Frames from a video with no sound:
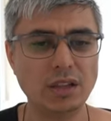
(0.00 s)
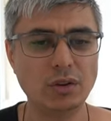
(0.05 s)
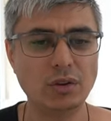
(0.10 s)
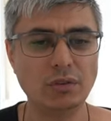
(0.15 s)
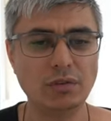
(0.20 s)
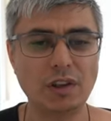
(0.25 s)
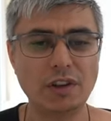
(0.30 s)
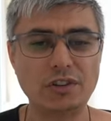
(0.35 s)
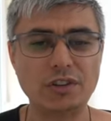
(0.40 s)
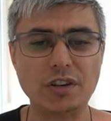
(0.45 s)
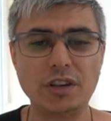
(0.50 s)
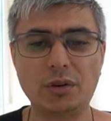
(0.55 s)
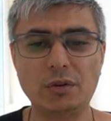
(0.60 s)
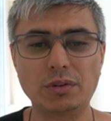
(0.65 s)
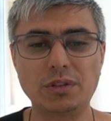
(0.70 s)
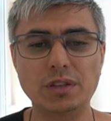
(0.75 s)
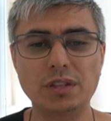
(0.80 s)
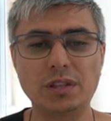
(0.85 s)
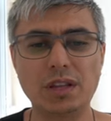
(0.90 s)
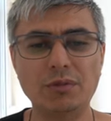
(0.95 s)
Innovation
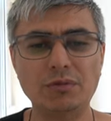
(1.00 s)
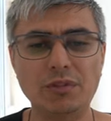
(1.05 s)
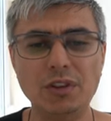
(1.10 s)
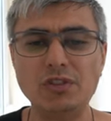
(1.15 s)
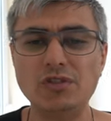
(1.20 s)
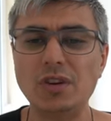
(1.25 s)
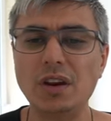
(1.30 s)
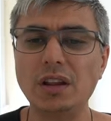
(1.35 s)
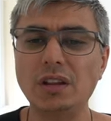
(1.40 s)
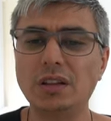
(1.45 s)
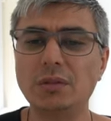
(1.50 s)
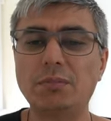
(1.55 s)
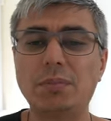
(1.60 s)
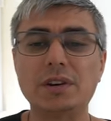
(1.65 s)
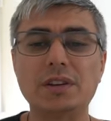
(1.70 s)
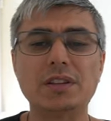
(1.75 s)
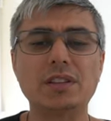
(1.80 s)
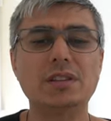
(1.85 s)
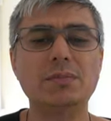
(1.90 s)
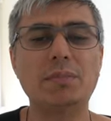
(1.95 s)
Ecosystem, featuring the
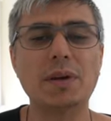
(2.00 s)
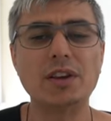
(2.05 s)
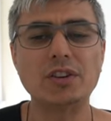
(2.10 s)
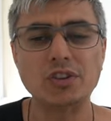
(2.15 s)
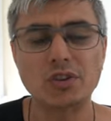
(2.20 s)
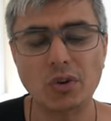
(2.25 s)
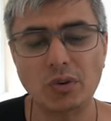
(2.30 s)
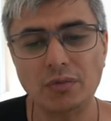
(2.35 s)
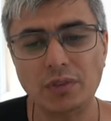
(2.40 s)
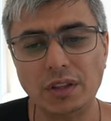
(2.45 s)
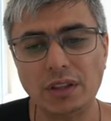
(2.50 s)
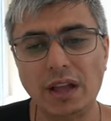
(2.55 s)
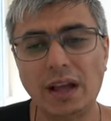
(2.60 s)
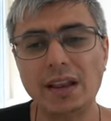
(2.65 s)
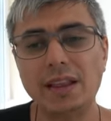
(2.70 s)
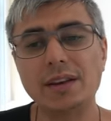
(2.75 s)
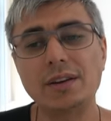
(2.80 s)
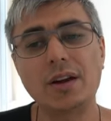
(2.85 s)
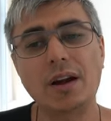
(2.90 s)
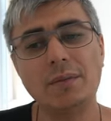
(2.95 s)
participation of
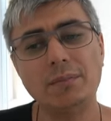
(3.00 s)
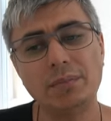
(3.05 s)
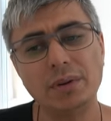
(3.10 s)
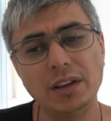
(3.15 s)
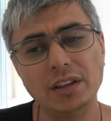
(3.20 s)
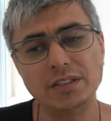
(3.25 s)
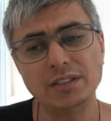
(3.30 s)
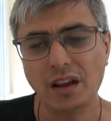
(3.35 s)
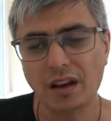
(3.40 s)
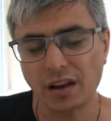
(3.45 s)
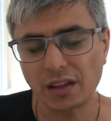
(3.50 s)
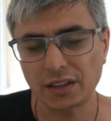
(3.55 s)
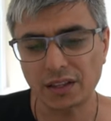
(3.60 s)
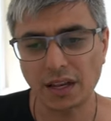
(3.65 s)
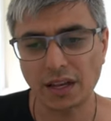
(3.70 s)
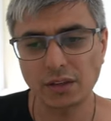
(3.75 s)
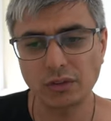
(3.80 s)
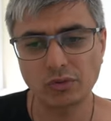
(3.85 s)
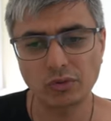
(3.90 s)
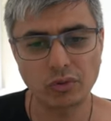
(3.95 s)
Italian companies
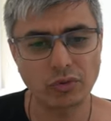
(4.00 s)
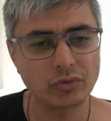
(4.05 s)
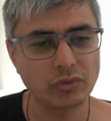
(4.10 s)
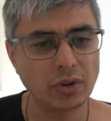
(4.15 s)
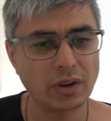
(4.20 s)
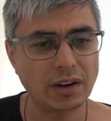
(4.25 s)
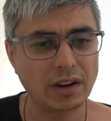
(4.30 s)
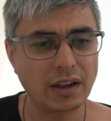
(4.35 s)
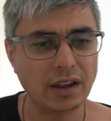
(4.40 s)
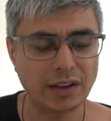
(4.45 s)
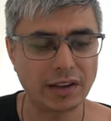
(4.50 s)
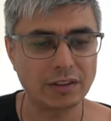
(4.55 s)
Cadline Software